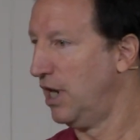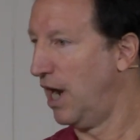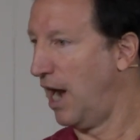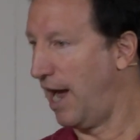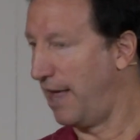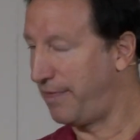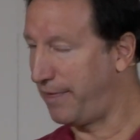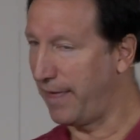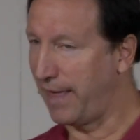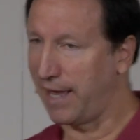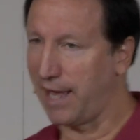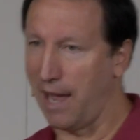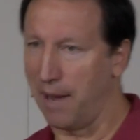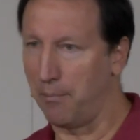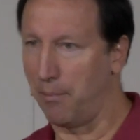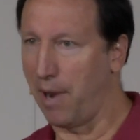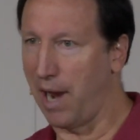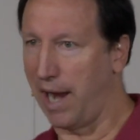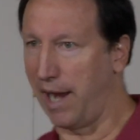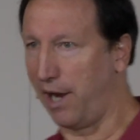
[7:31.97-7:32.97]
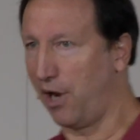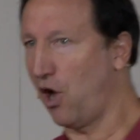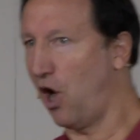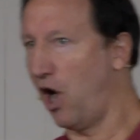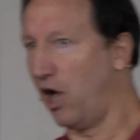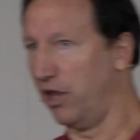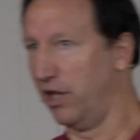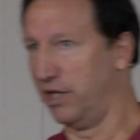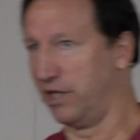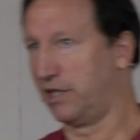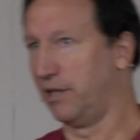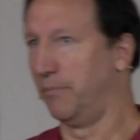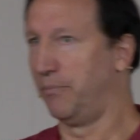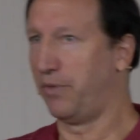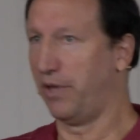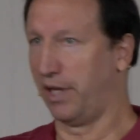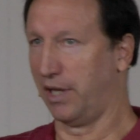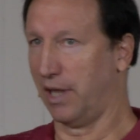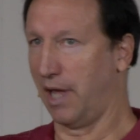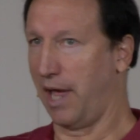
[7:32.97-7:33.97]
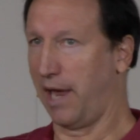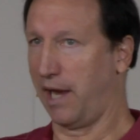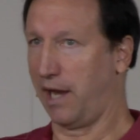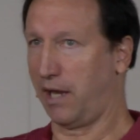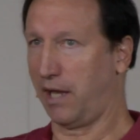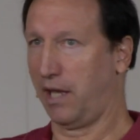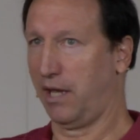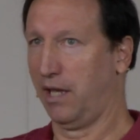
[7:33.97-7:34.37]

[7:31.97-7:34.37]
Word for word: I think I might call it something like